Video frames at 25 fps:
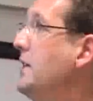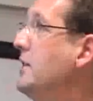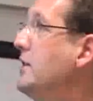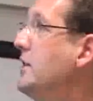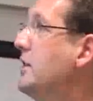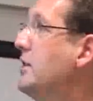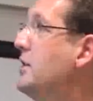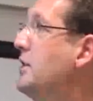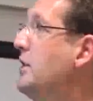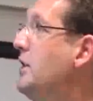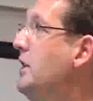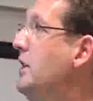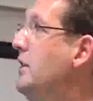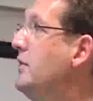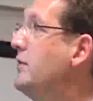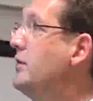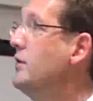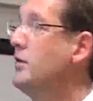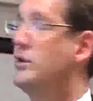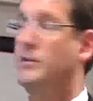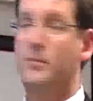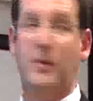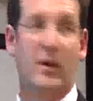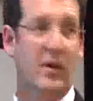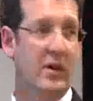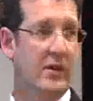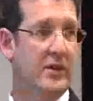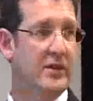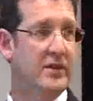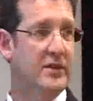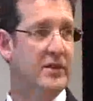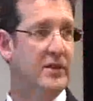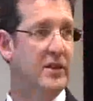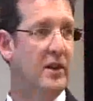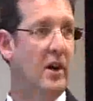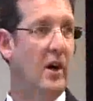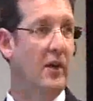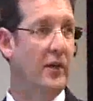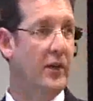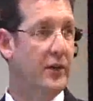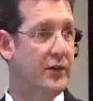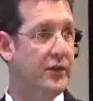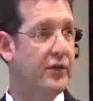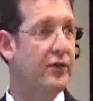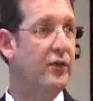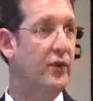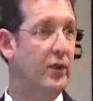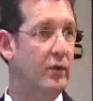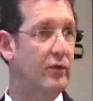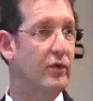get this achieved response
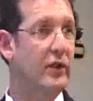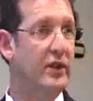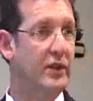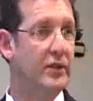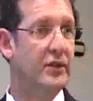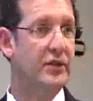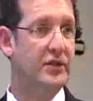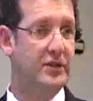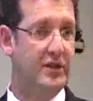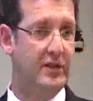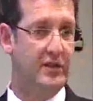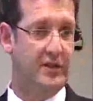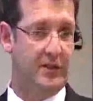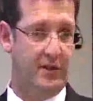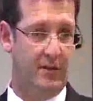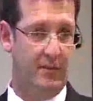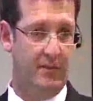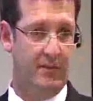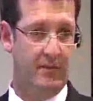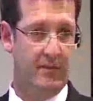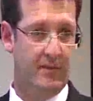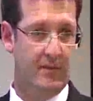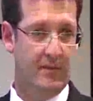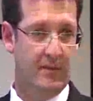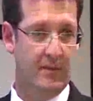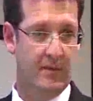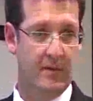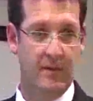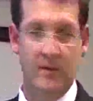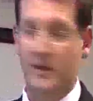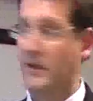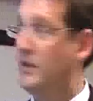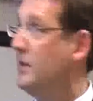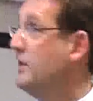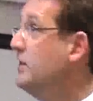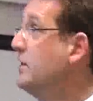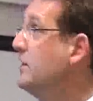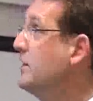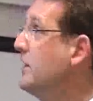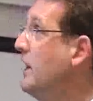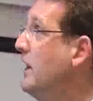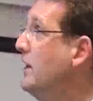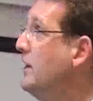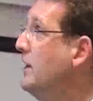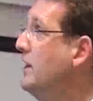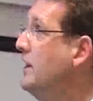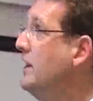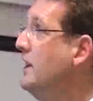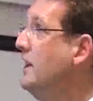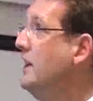on the true real system. This
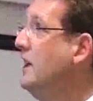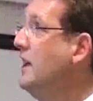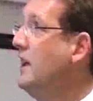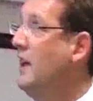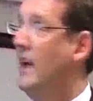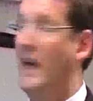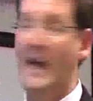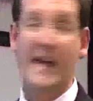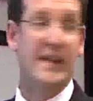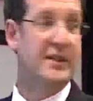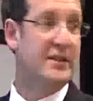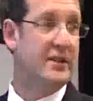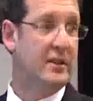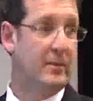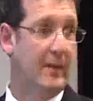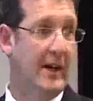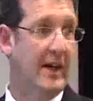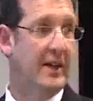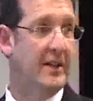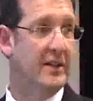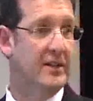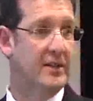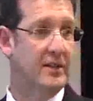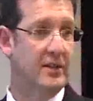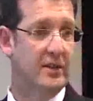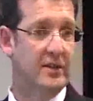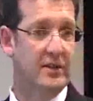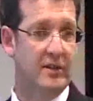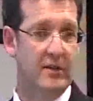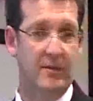is only the estimated